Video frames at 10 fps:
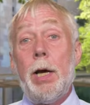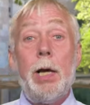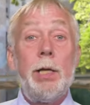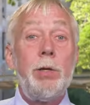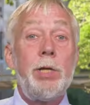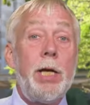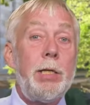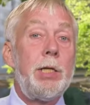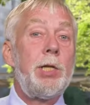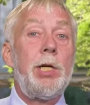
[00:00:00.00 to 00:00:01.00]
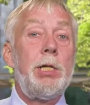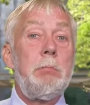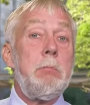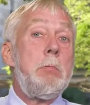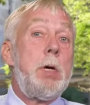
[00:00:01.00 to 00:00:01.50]
and they use that to
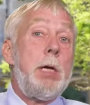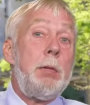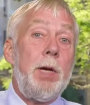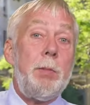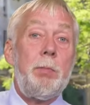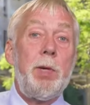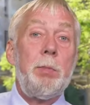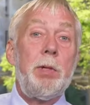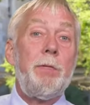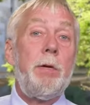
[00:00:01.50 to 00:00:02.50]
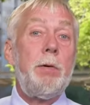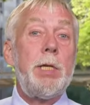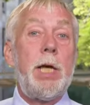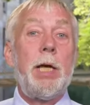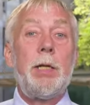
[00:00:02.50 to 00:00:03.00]
suggest, well, maybe people have
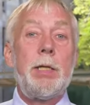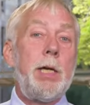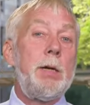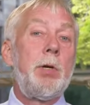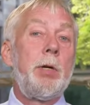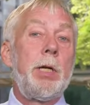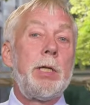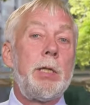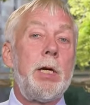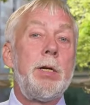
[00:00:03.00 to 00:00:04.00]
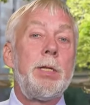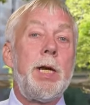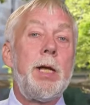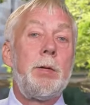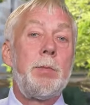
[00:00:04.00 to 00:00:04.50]
always had the same yearnings to
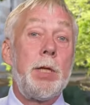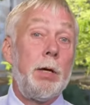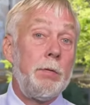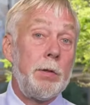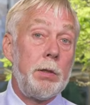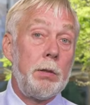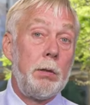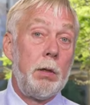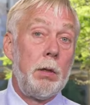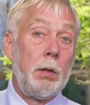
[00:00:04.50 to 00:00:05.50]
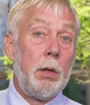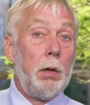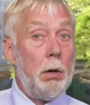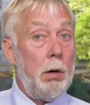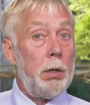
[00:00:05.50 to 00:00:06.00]
understand themselves.
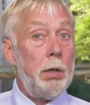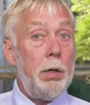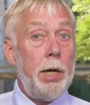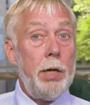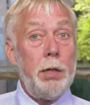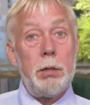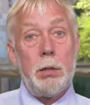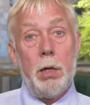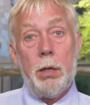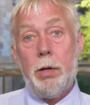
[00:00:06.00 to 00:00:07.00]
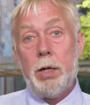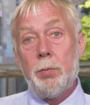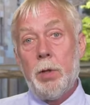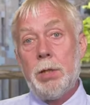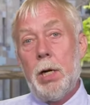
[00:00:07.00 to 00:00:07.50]
On the other hand, other
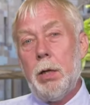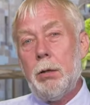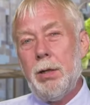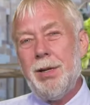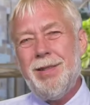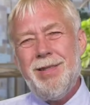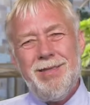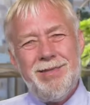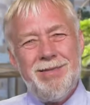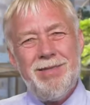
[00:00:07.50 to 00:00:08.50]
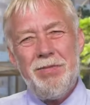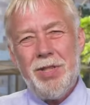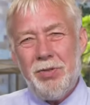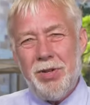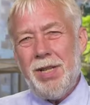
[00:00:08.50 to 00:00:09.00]
experts argue that no, it
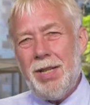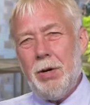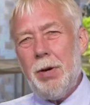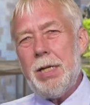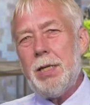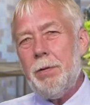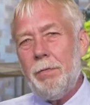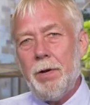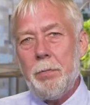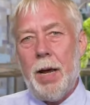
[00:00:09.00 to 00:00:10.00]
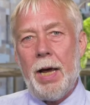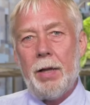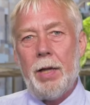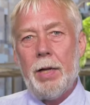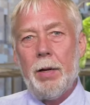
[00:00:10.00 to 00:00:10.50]
was really quite different
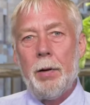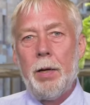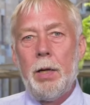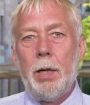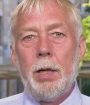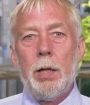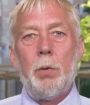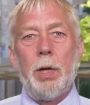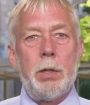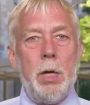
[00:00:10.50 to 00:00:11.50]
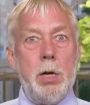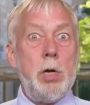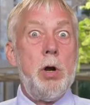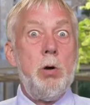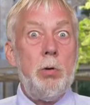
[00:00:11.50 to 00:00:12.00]
back then, that what
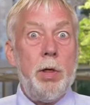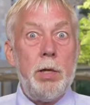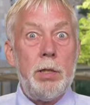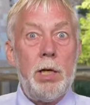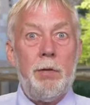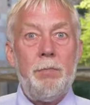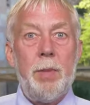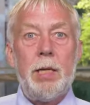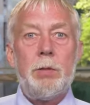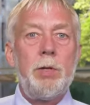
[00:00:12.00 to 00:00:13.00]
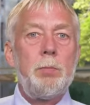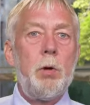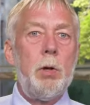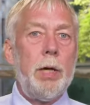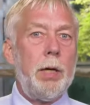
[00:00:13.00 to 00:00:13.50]
know thyself meant was
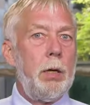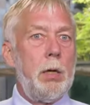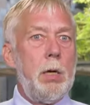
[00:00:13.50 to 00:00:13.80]
more like